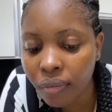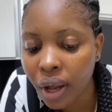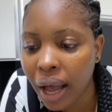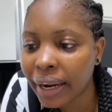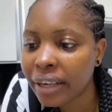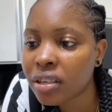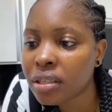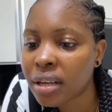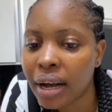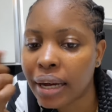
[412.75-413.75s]
And I
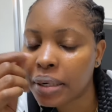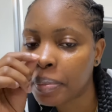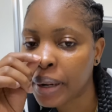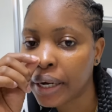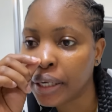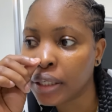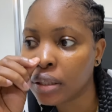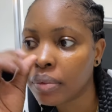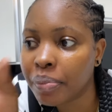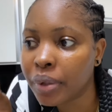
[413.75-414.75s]
just had my
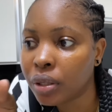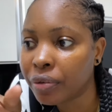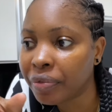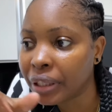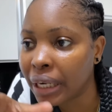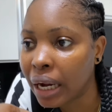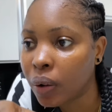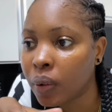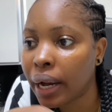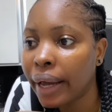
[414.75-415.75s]
meal
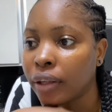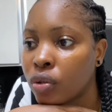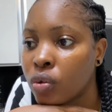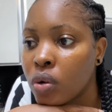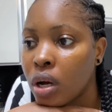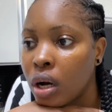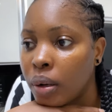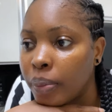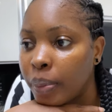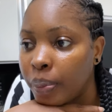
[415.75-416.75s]
now. I took
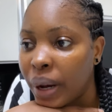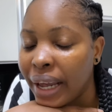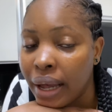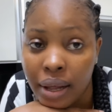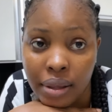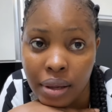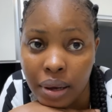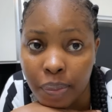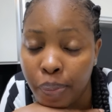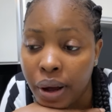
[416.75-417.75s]
I had
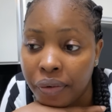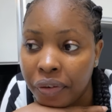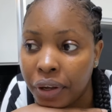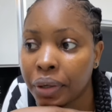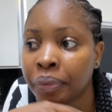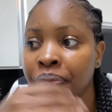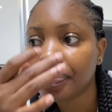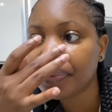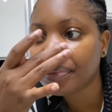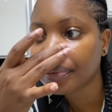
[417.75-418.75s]
the parfait,
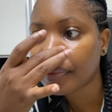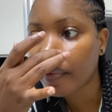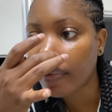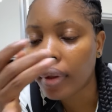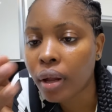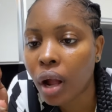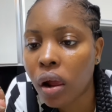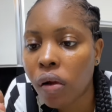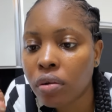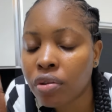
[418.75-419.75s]

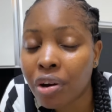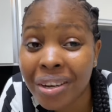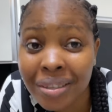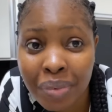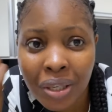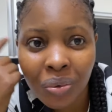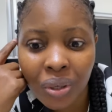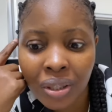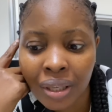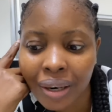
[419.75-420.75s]
the already made
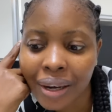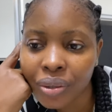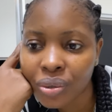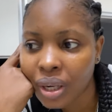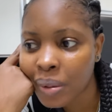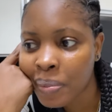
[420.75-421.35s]
one that I usually